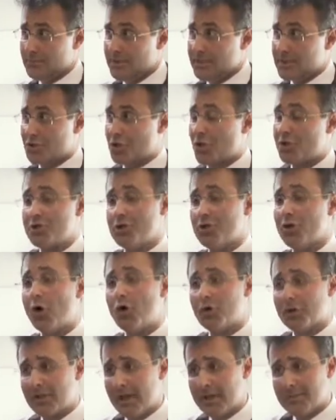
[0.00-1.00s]
destruction
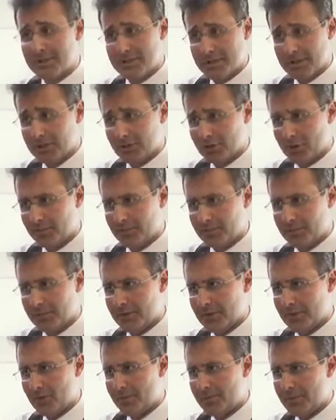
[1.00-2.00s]
or damage in the
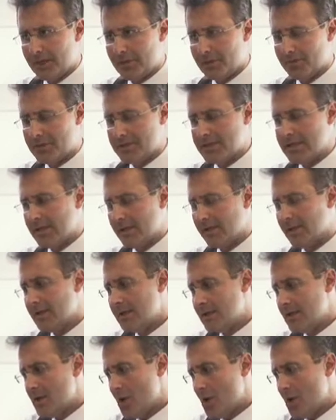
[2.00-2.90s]
top part of the skin,